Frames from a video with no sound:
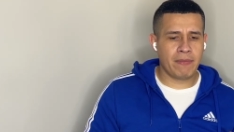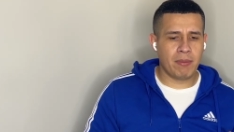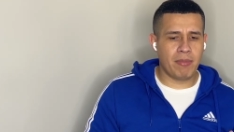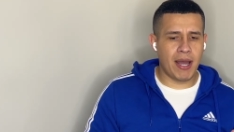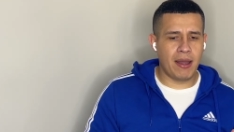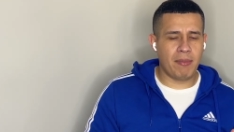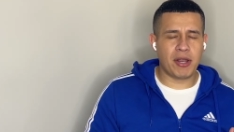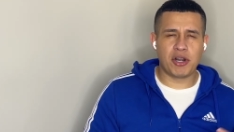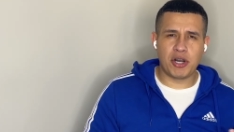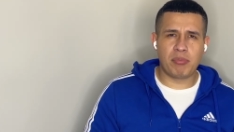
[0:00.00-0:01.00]
my my
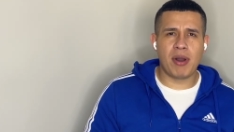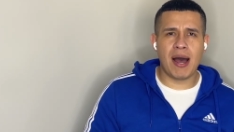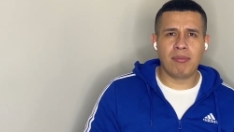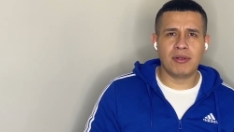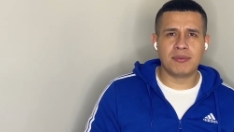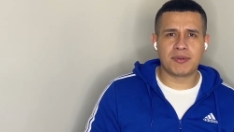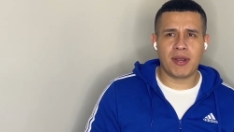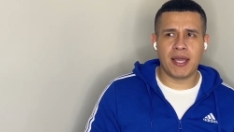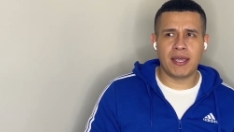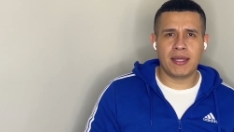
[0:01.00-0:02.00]
GERD problems,
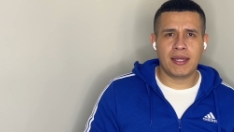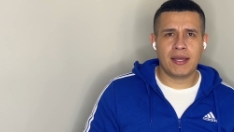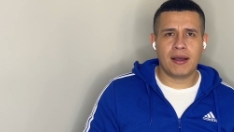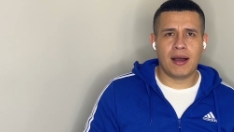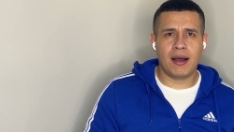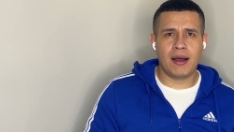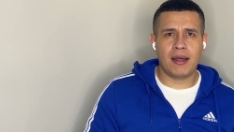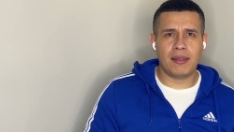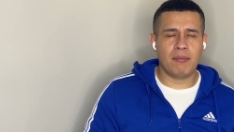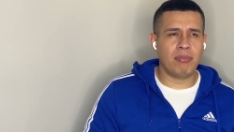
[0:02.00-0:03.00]
right,
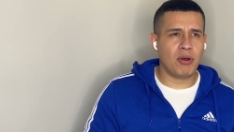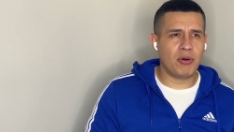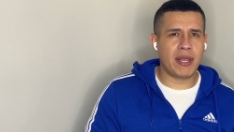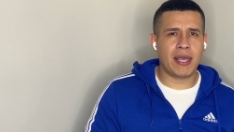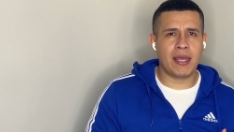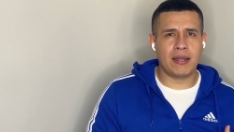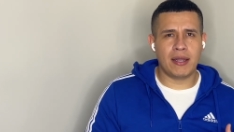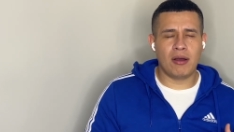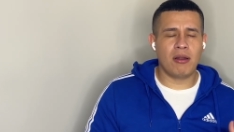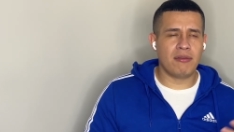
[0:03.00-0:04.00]
uh, the bloating
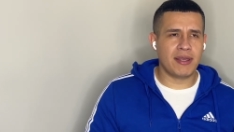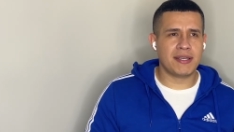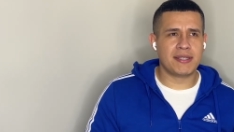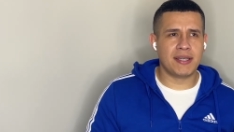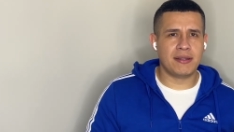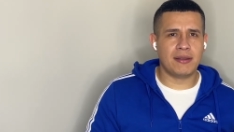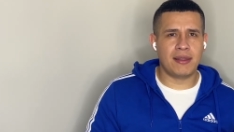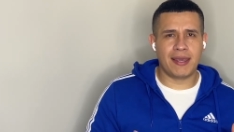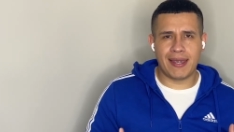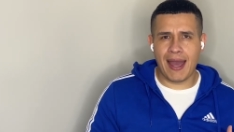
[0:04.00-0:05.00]
and all of this, and and
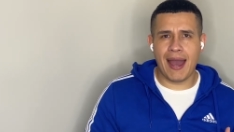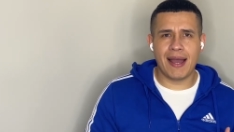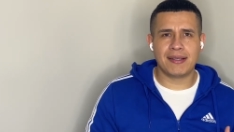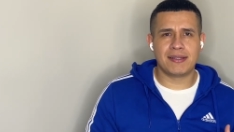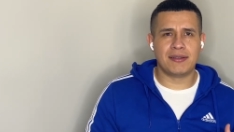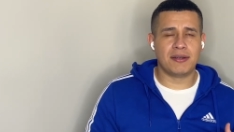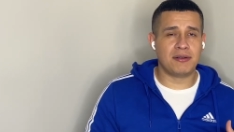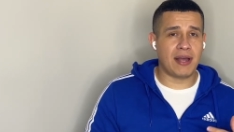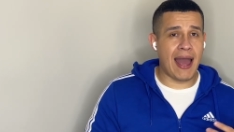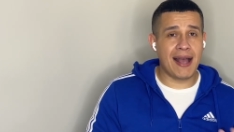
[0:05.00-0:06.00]
the gas,
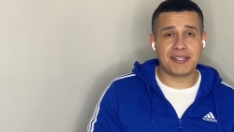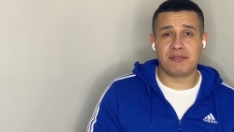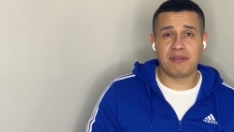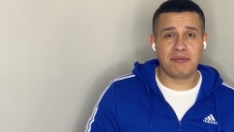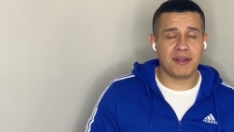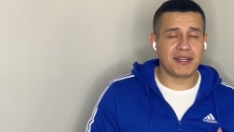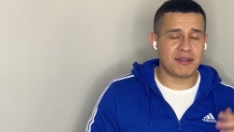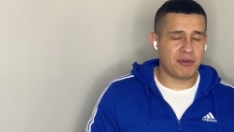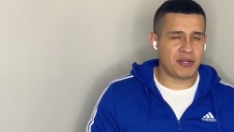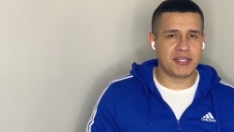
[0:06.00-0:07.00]
the acid reflux, the
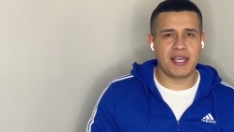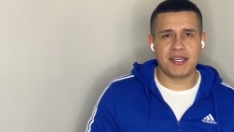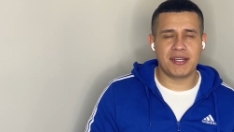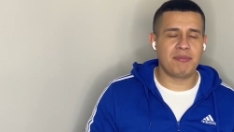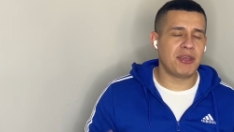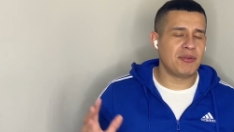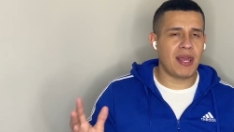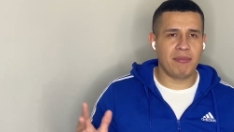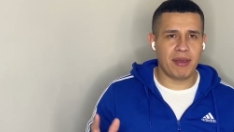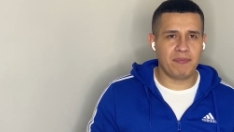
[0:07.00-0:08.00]
regurgitation. I mean, you
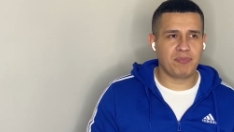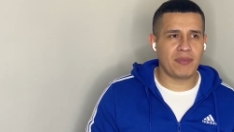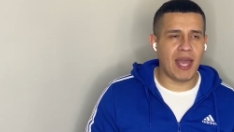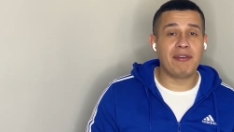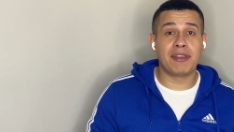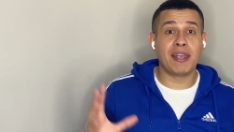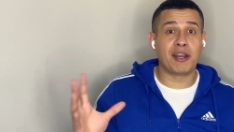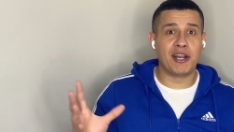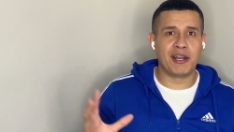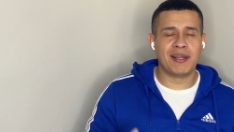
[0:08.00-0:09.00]
name it, everything
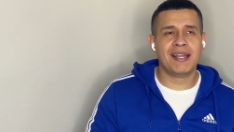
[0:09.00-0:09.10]
GERD.